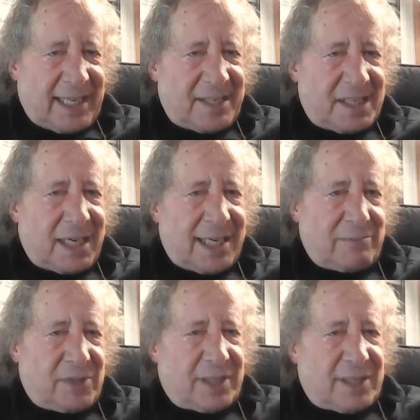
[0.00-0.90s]
and
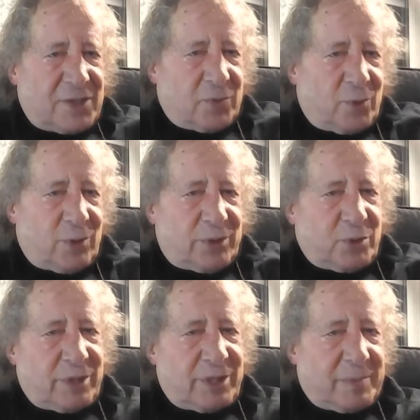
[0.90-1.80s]
timed it as it
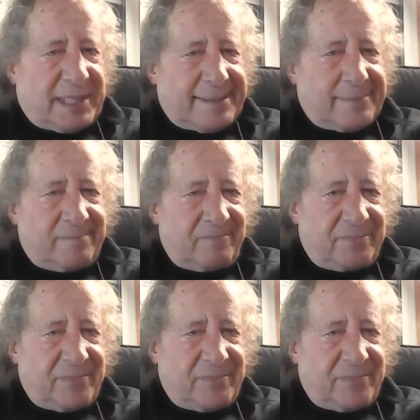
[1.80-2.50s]
rolled toward the bottom.